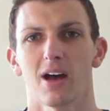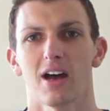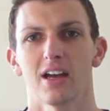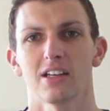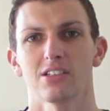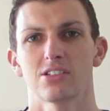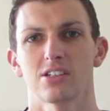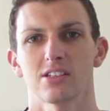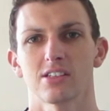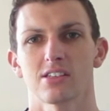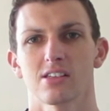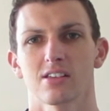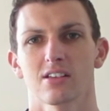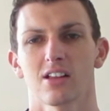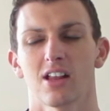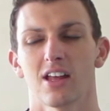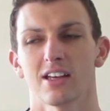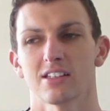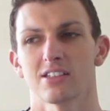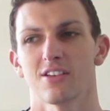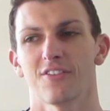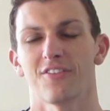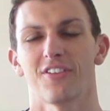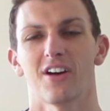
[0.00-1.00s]
I just
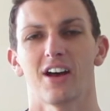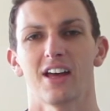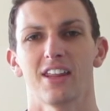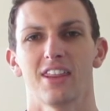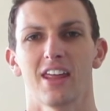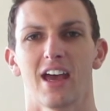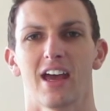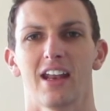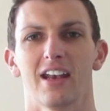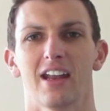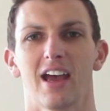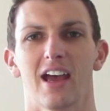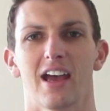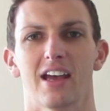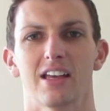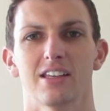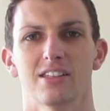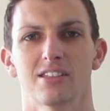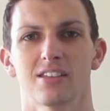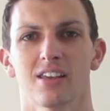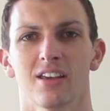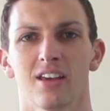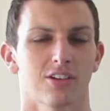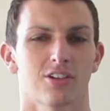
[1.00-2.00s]
classify that as